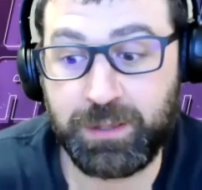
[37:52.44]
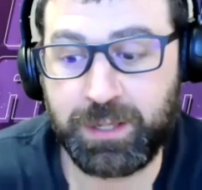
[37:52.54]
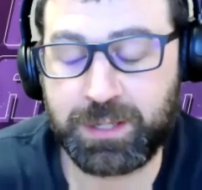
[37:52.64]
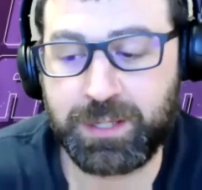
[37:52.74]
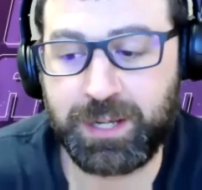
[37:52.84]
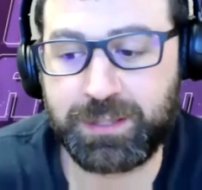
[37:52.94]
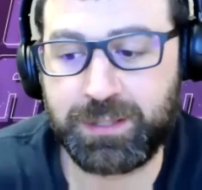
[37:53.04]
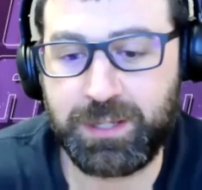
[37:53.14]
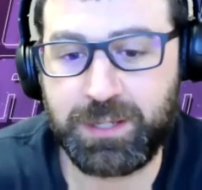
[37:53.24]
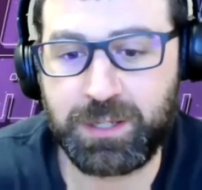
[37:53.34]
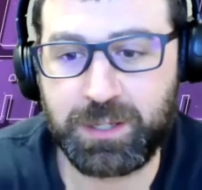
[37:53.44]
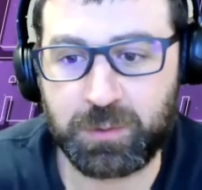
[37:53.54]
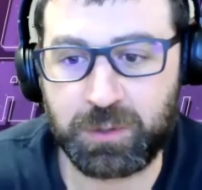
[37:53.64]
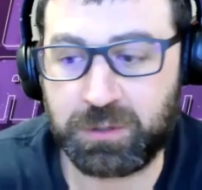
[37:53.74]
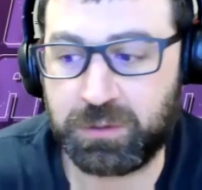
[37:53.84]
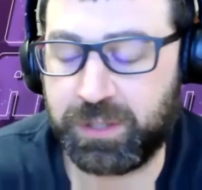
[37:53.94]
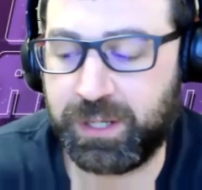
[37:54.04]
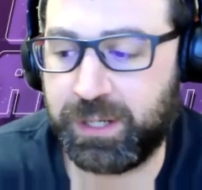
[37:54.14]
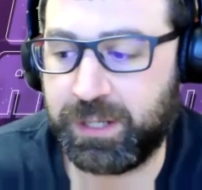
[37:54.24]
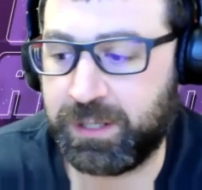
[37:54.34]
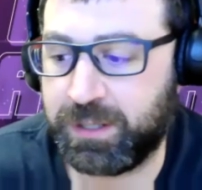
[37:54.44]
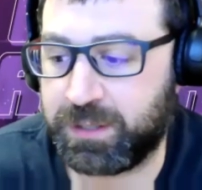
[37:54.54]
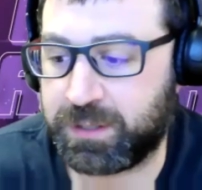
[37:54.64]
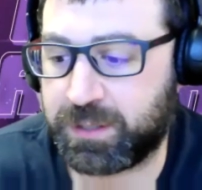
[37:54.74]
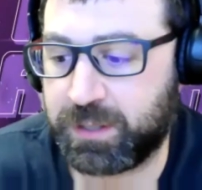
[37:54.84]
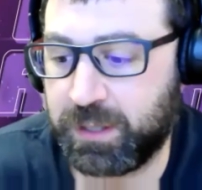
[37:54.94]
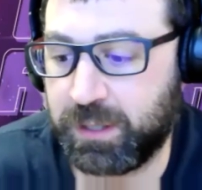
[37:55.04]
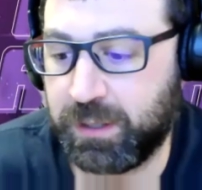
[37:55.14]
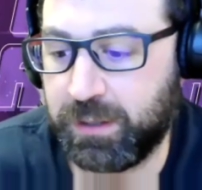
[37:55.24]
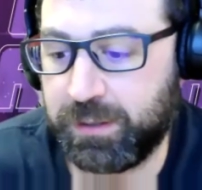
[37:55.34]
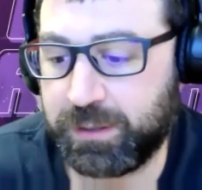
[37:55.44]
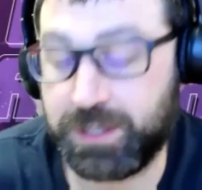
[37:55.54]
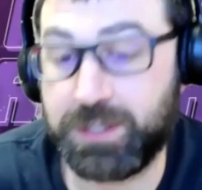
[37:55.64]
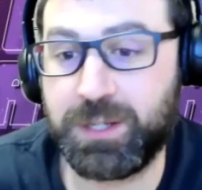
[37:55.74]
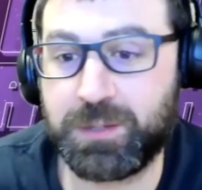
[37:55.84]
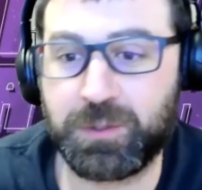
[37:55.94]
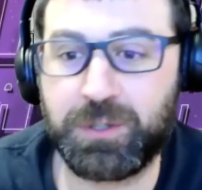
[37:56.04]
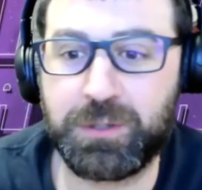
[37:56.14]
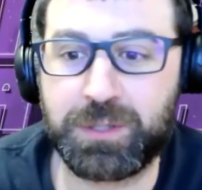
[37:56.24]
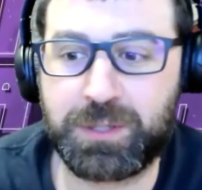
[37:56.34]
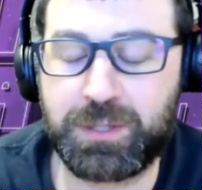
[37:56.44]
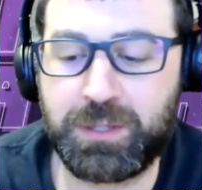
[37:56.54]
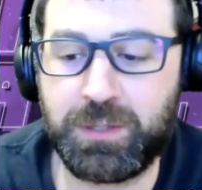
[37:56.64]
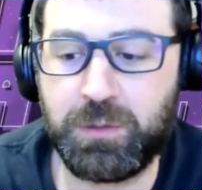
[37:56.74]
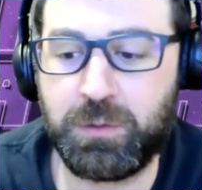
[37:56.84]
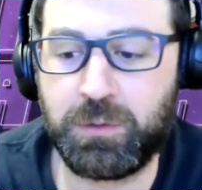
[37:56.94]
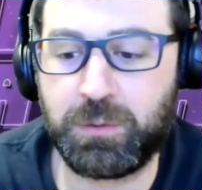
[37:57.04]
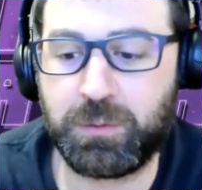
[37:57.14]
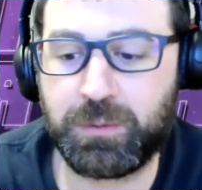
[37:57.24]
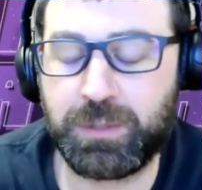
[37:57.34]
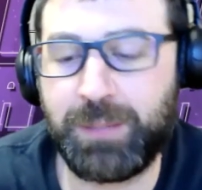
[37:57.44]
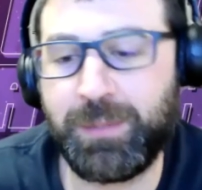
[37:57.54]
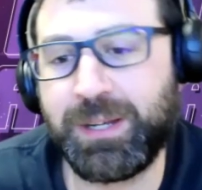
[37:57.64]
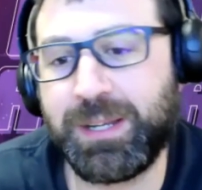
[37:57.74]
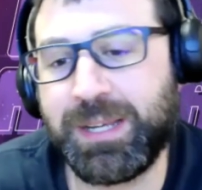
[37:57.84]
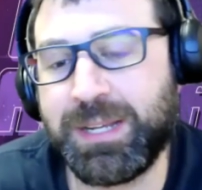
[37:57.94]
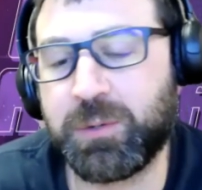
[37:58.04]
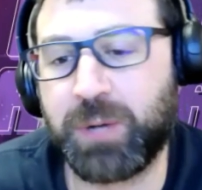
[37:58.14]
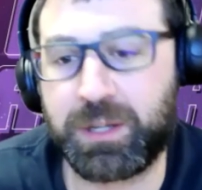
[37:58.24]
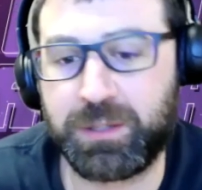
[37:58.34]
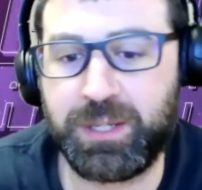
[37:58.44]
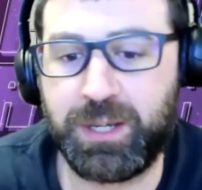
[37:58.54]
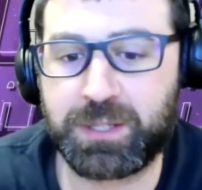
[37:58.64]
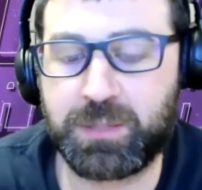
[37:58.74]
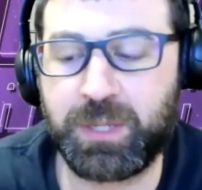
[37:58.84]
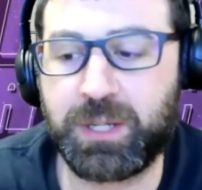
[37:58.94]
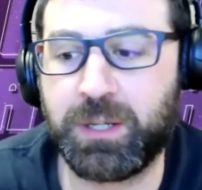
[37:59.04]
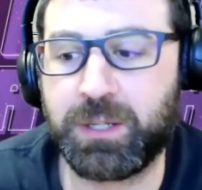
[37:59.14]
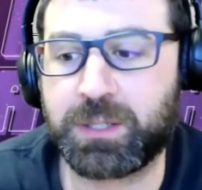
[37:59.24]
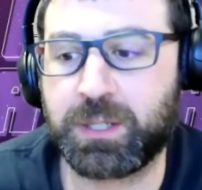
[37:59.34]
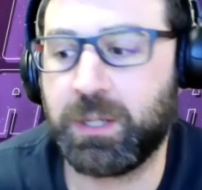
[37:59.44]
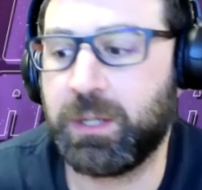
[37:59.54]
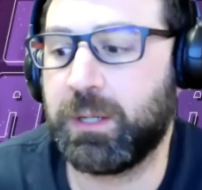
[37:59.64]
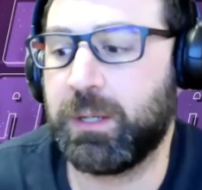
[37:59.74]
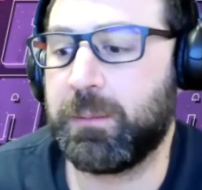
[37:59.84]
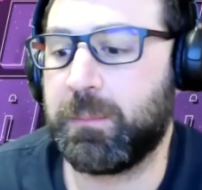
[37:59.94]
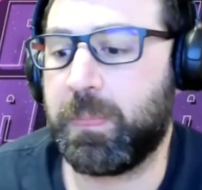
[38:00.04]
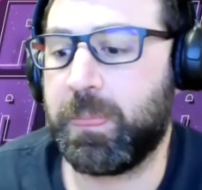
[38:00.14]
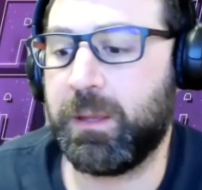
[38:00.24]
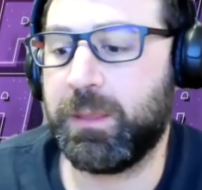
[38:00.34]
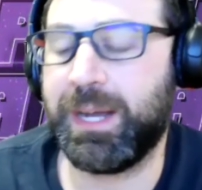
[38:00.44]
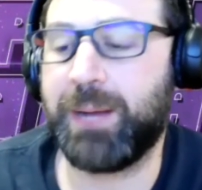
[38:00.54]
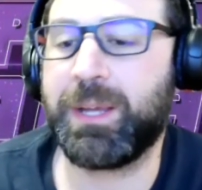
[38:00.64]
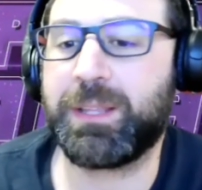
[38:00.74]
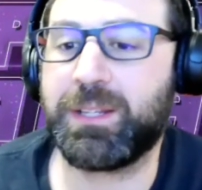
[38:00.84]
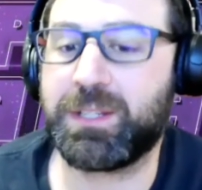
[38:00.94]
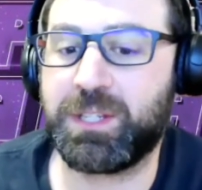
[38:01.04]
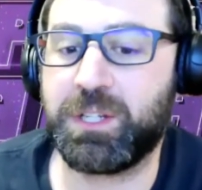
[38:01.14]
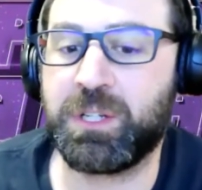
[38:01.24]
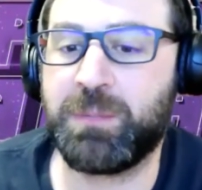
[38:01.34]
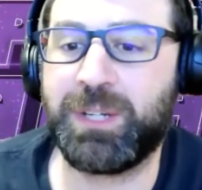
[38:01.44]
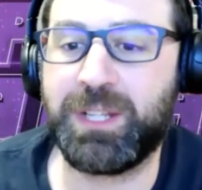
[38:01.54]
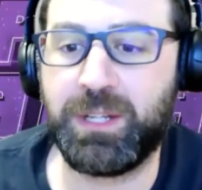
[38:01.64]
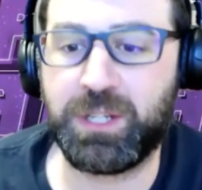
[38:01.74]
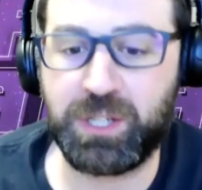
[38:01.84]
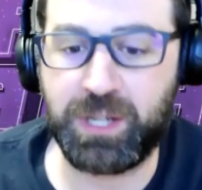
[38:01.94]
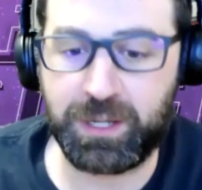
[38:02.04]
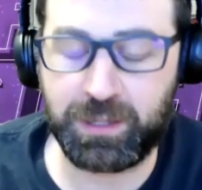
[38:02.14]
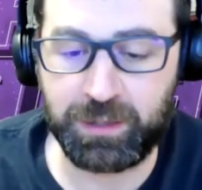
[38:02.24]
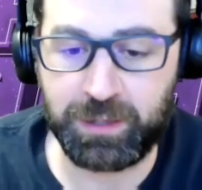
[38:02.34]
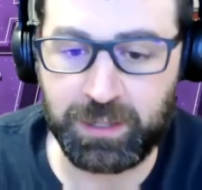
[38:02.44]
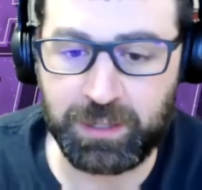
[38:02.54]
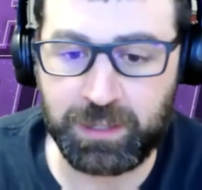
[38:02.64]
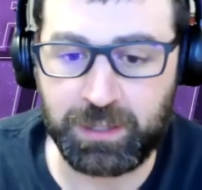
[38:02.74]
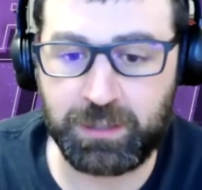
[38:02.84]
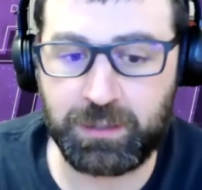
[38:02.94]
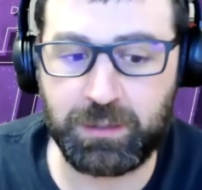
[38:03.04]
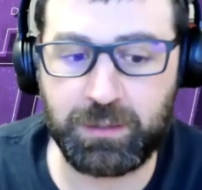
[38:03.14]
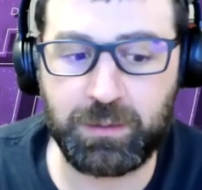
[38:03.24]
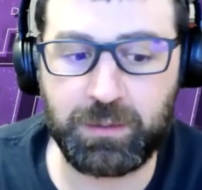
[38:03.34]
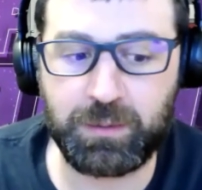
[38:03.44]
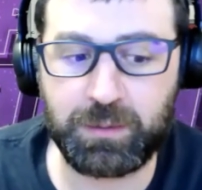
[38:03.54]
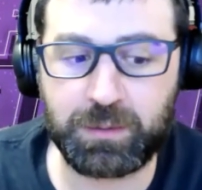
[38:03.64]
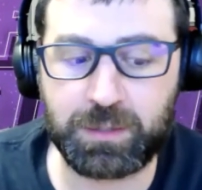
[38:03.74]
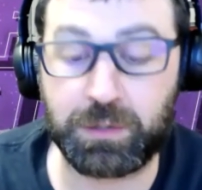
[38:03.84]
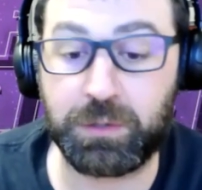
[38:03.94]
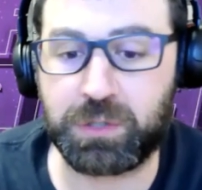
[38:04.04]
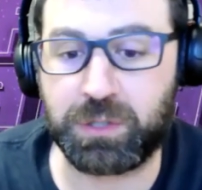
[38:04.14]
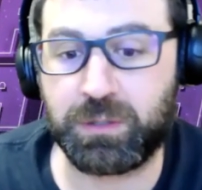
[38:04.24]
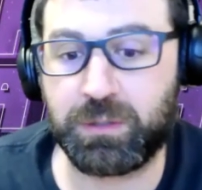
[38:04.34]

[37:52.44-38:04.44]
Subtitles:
That is not the TC's role. The TC's role is to, indirectly, yes, because not make the decision, but initiate the solution.